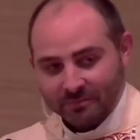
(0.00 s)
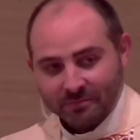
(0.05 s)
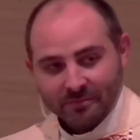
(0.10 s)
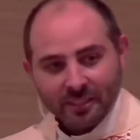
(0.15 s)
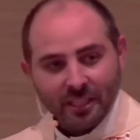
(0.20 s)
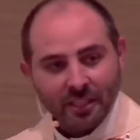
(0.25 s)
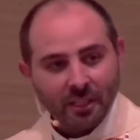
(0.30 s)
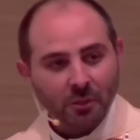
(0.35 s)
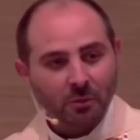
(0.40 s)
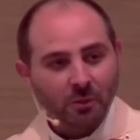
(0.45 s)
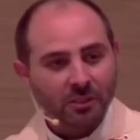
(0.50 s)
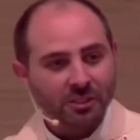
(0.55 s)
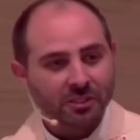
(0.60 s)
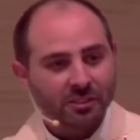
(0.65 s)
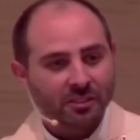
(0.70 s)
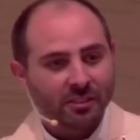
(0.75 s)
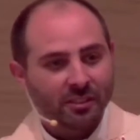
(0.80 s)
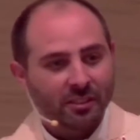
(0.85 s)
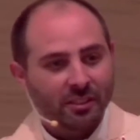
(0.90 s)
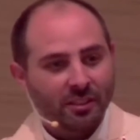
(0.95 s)
In other words,
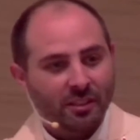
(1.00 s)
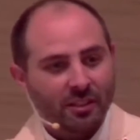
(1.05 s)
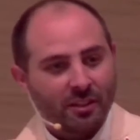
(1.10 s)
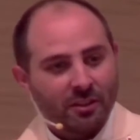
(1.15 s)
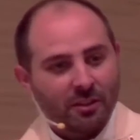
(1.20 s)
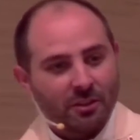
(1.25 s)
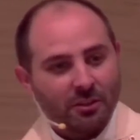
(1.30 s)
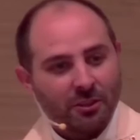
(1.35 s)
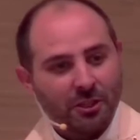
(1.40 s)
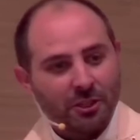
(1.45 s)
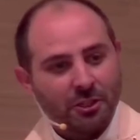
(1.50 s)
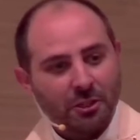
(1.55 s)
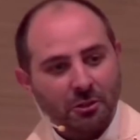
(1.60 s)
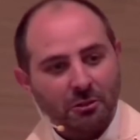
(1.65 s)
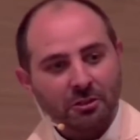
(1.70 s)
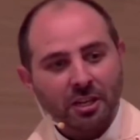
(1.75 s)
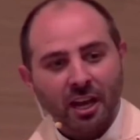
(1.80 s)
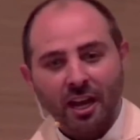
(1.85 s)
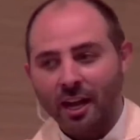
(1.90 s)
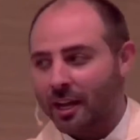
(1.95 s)
the
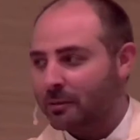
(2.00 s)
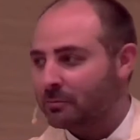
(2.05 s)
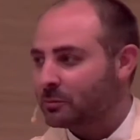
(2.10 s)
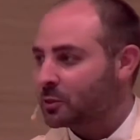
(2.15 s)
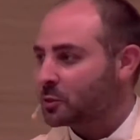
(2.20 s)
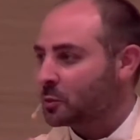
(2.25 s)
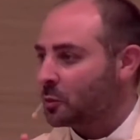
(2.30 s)
two times